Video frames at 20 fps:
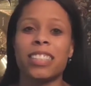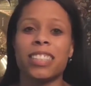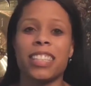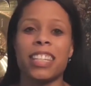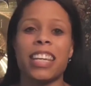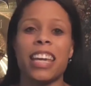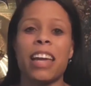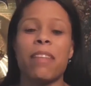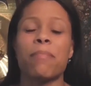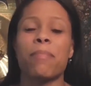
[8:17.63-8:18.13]

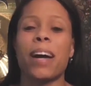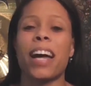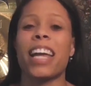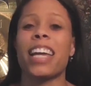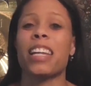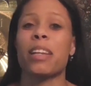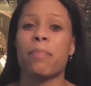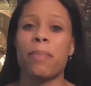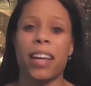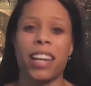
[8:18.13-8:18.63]
to get my
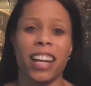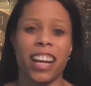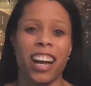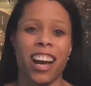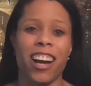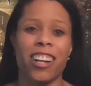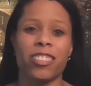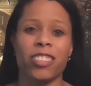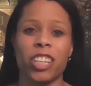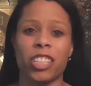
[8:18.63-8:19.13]
independent
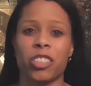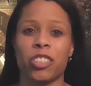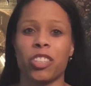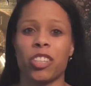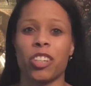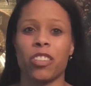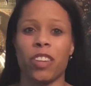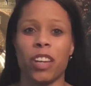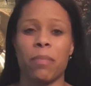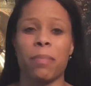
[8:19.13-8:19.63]

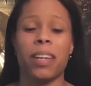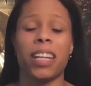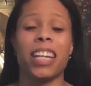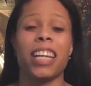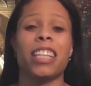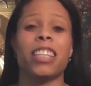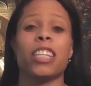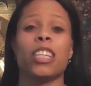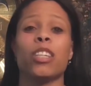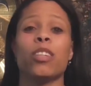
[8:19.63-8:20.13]
contractor
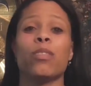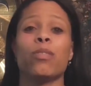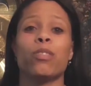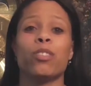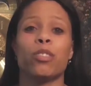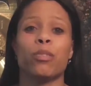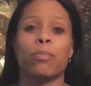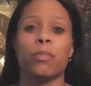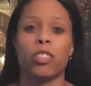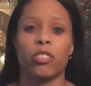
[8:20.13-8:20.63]
agreement in the
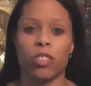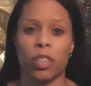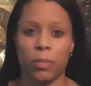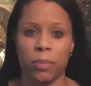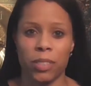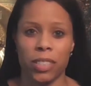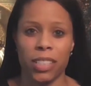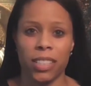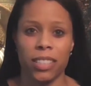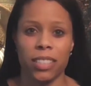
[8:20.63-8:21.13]
YouTube
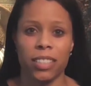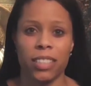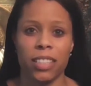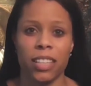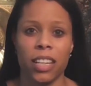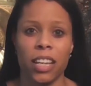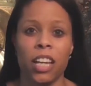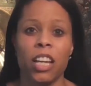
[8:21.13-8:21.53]
descriptions.